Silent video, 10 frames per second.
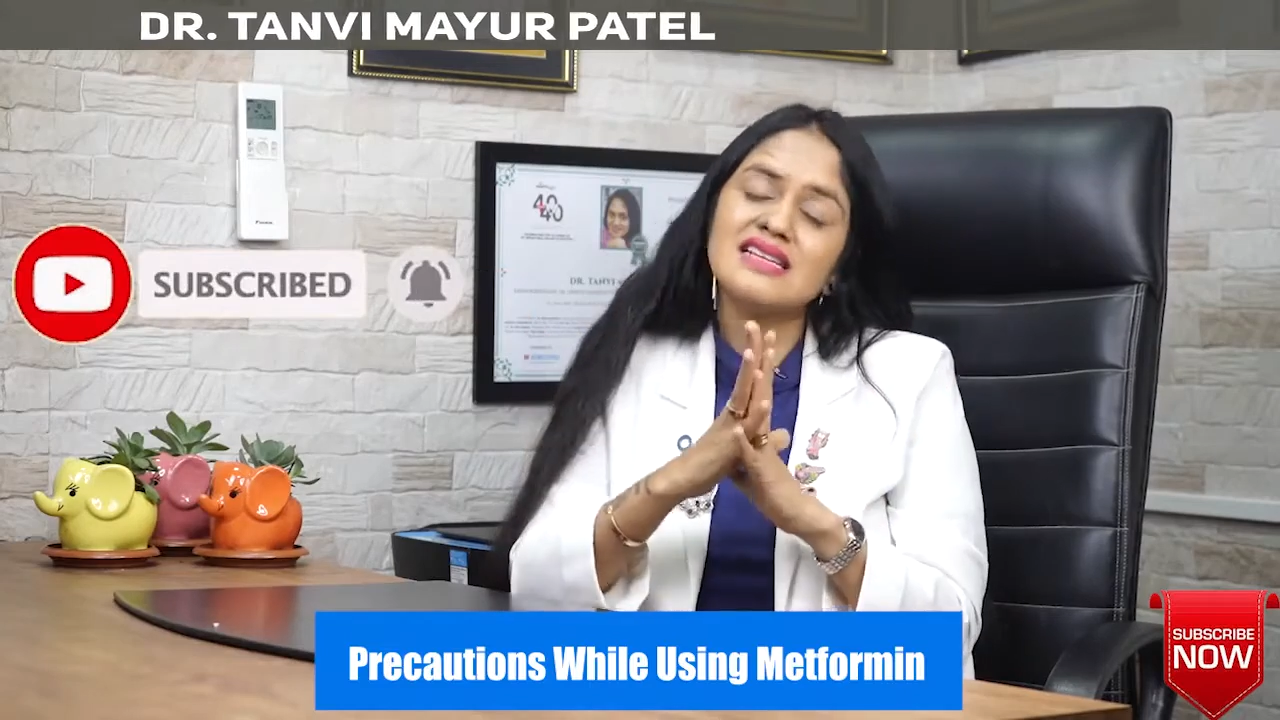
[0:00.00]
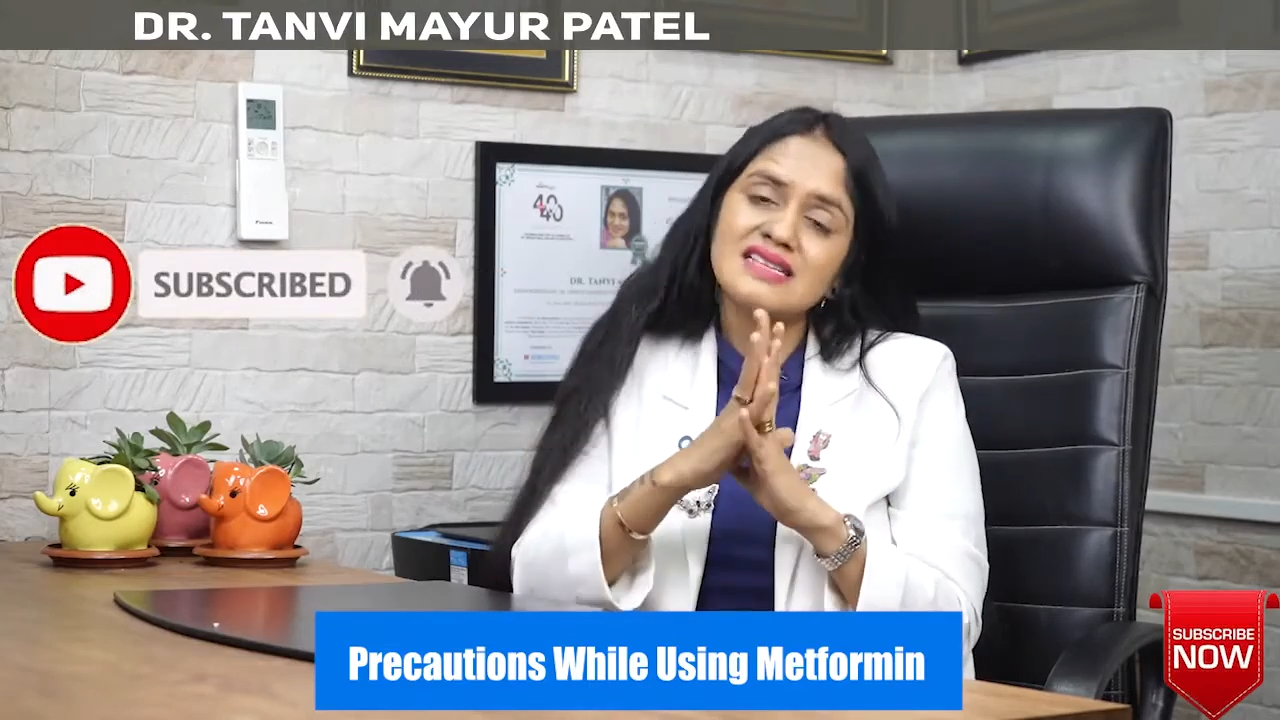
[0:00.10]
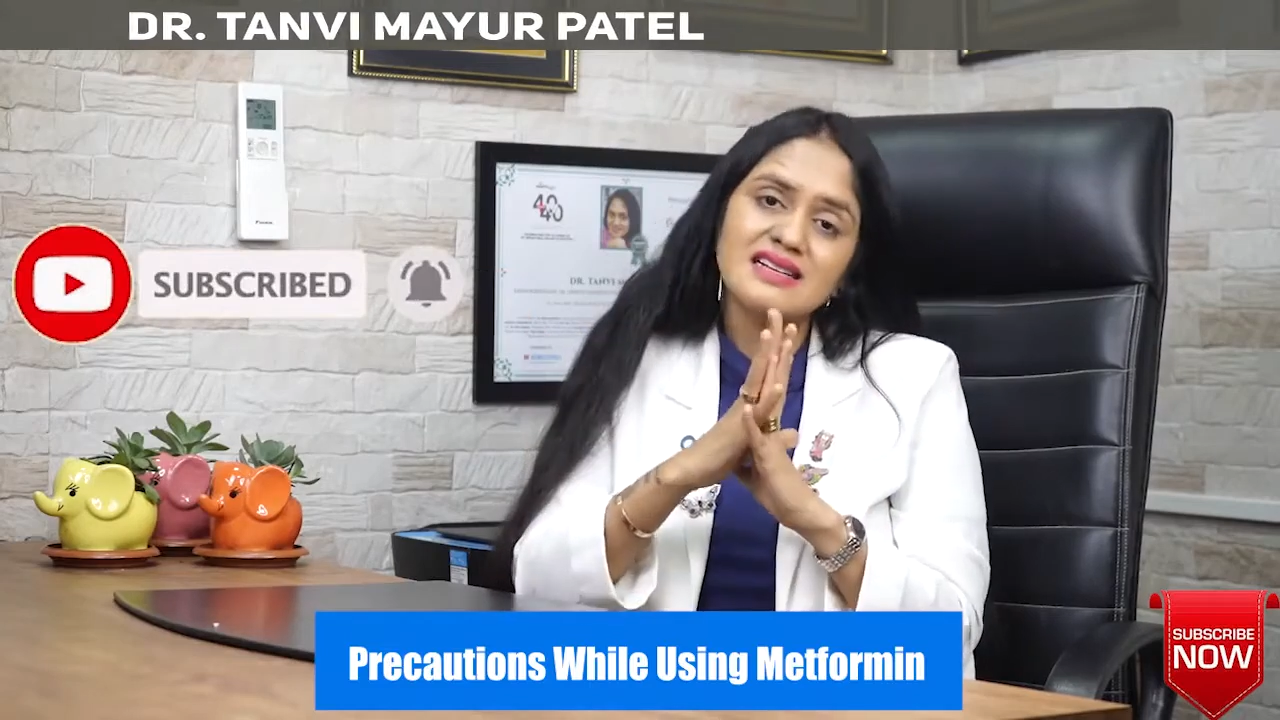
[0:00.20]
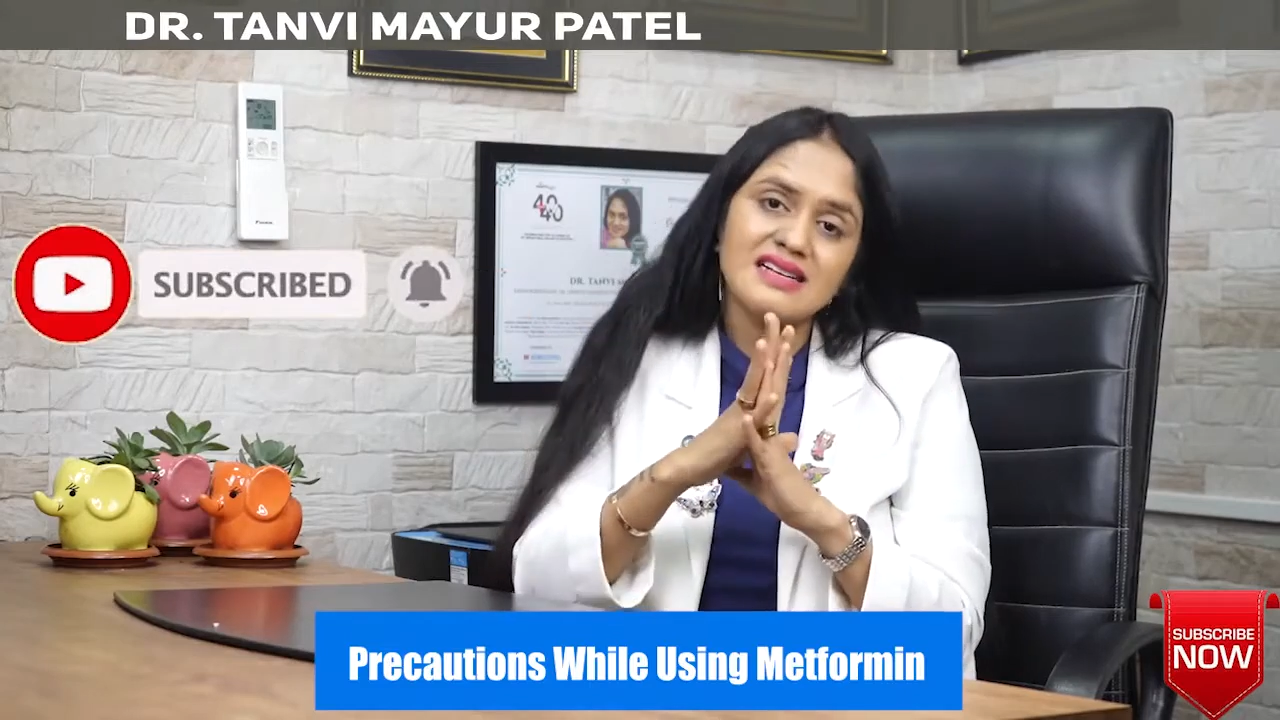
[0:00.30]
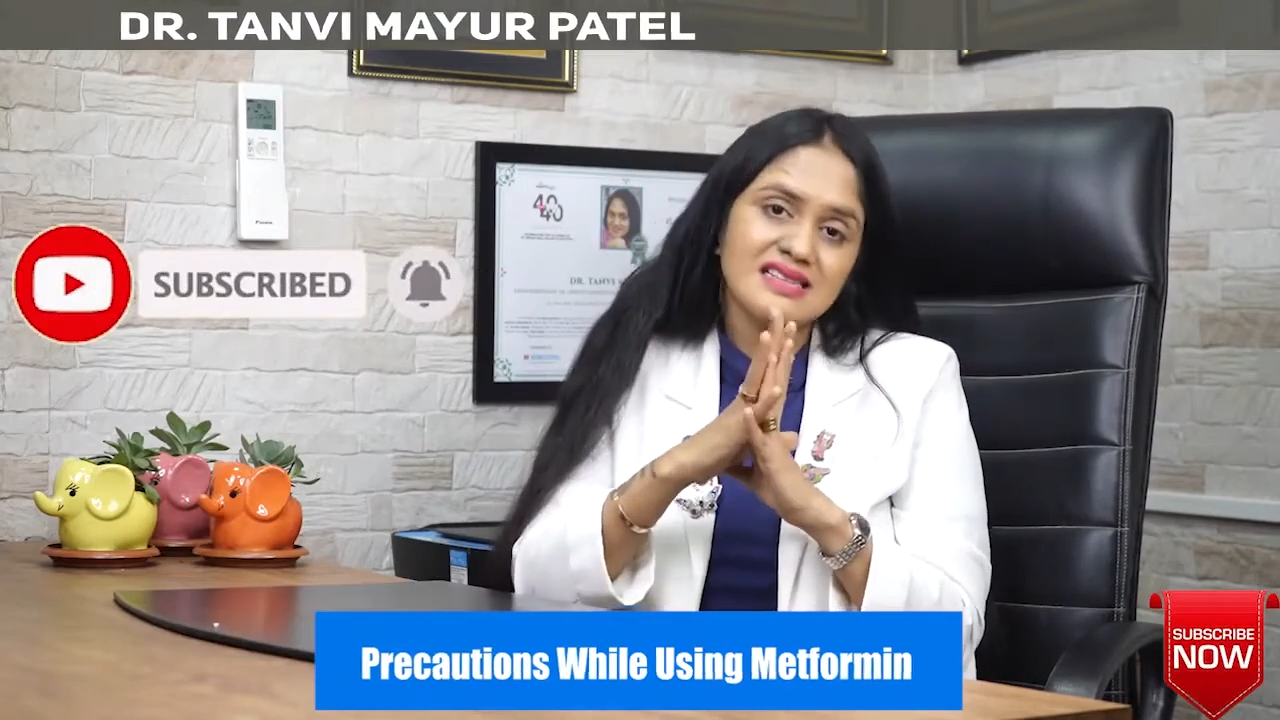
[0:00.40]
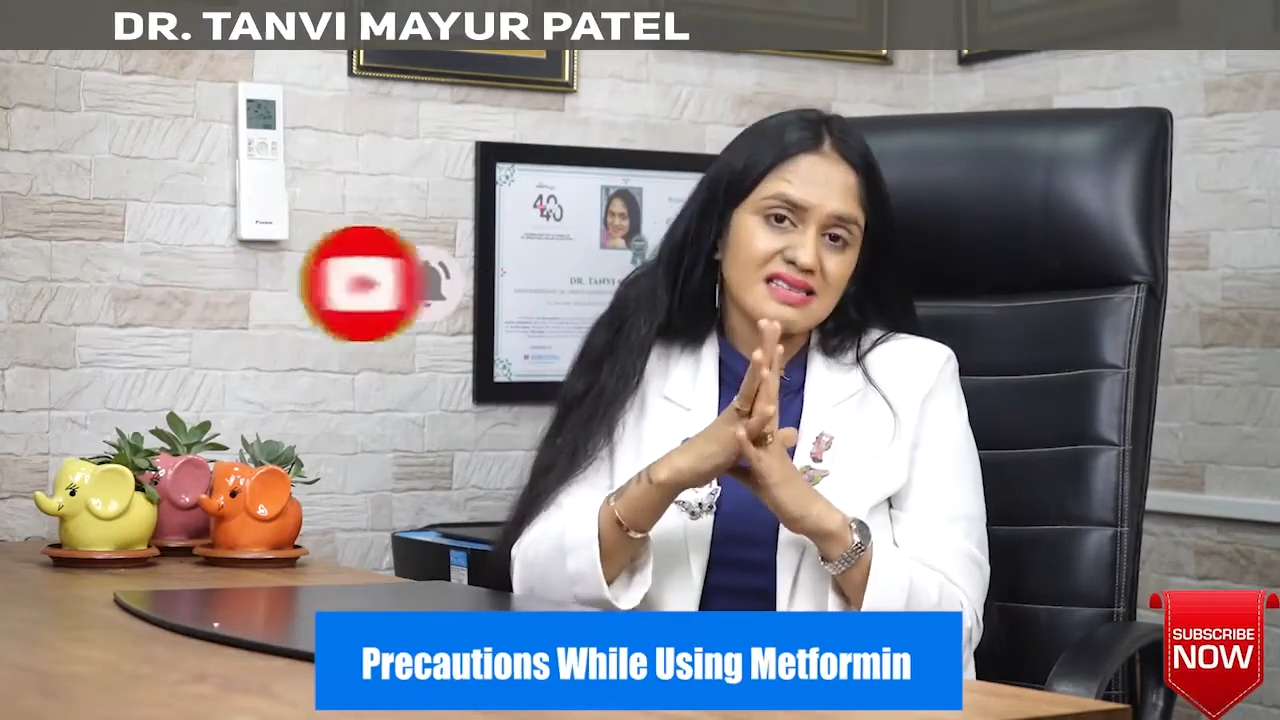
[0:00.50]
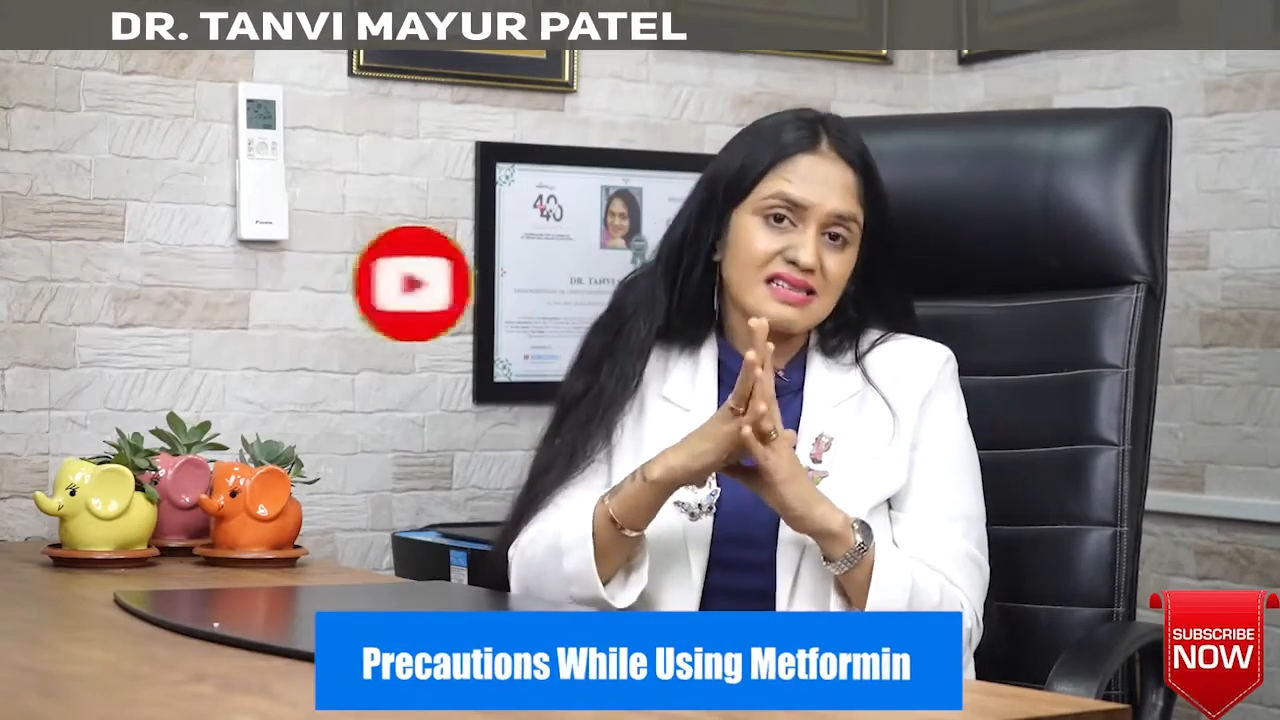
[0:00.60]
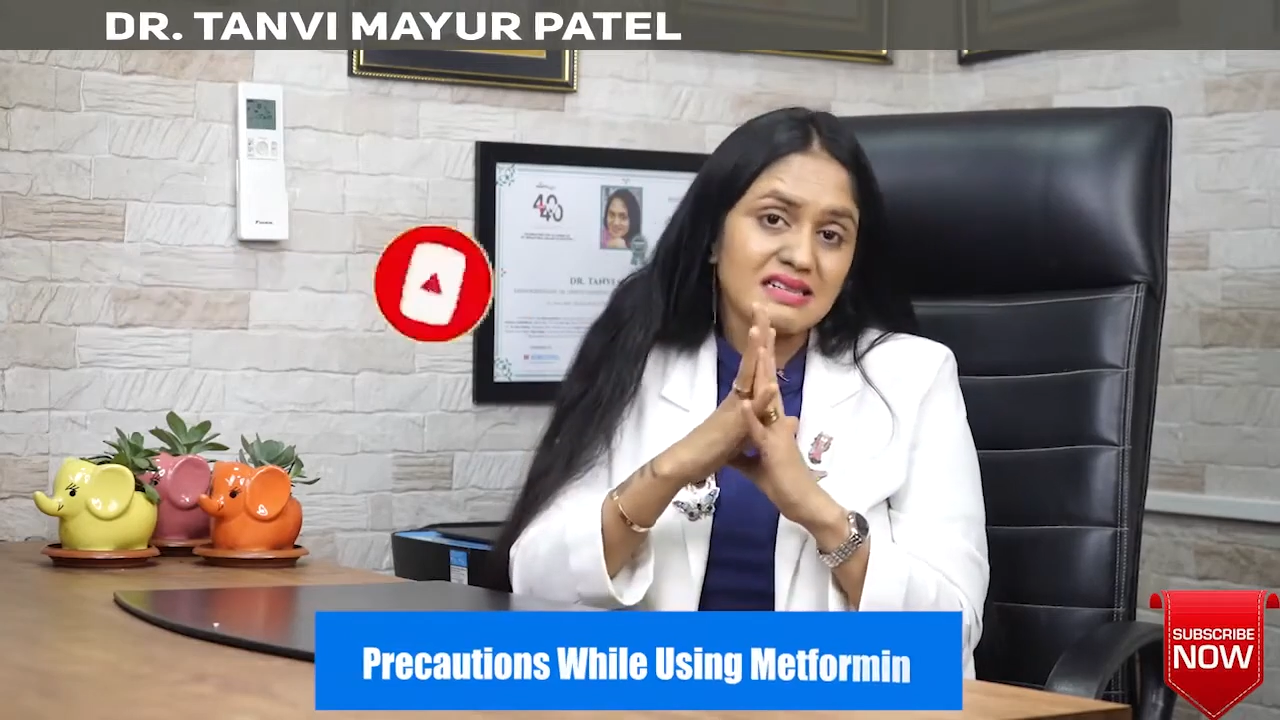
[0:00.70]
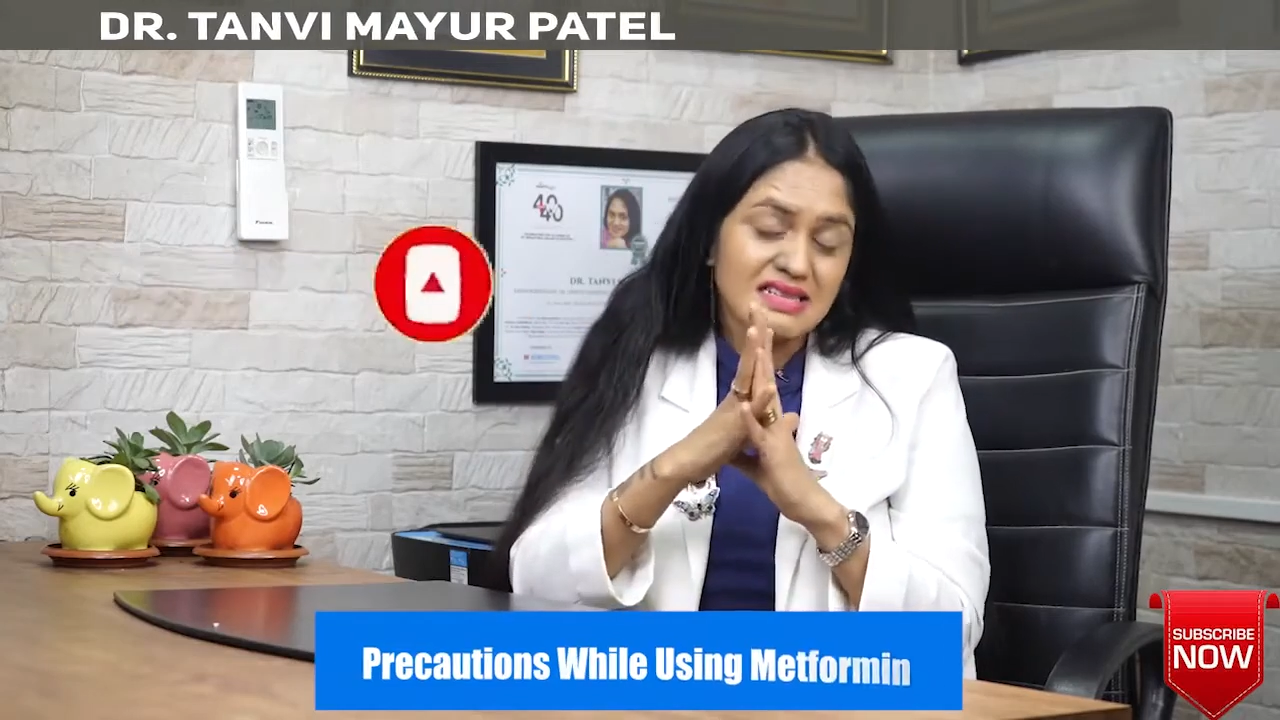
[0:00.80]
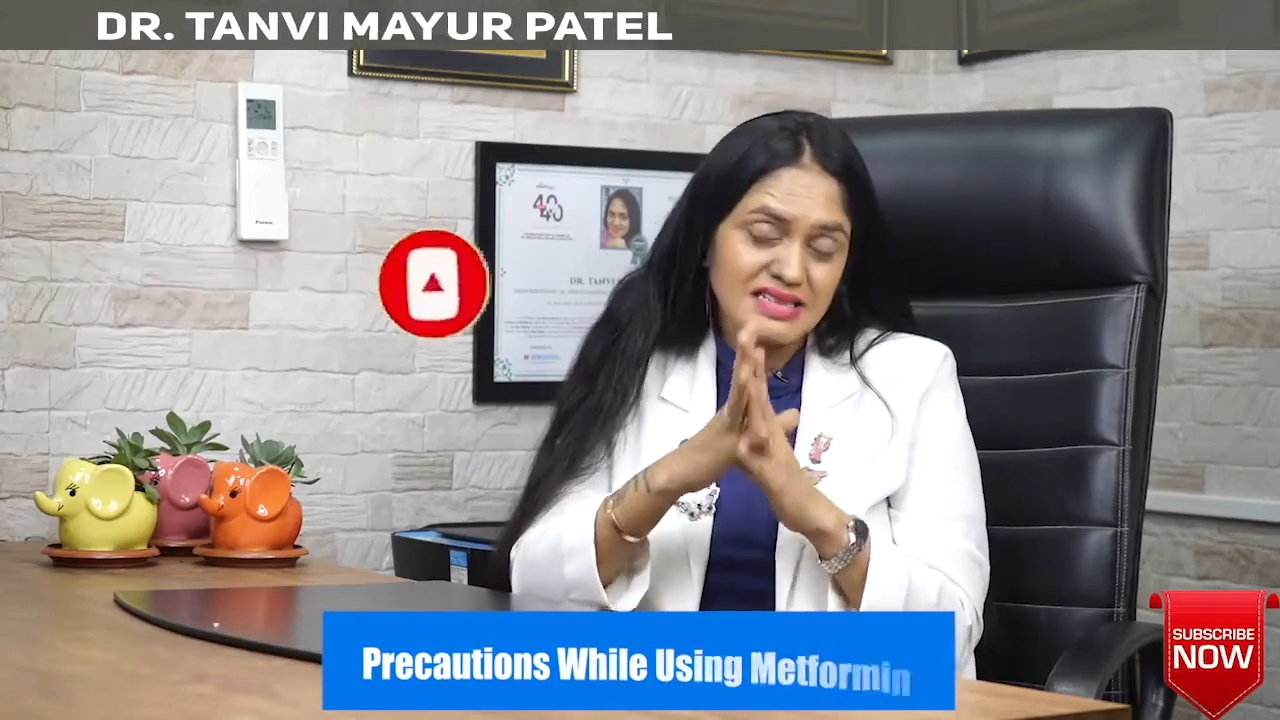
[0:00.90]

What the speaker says: is considered